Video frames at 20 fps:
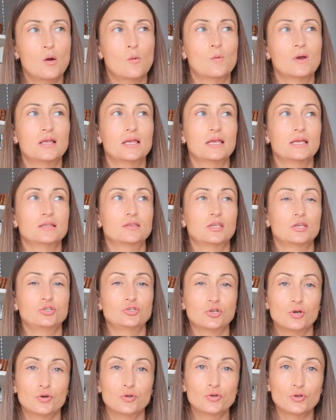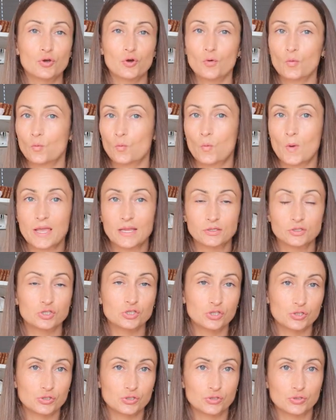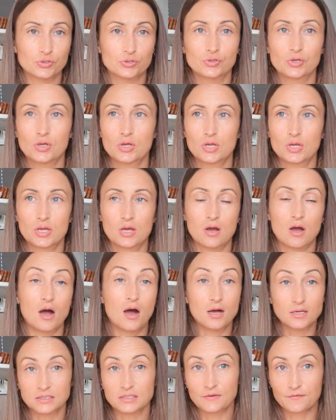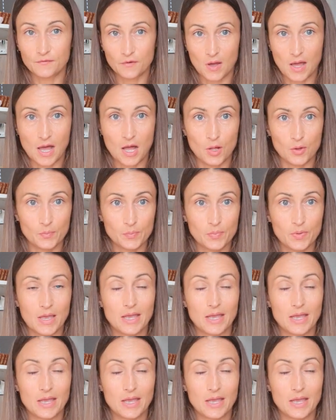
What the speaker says: where they don't know when to ask for help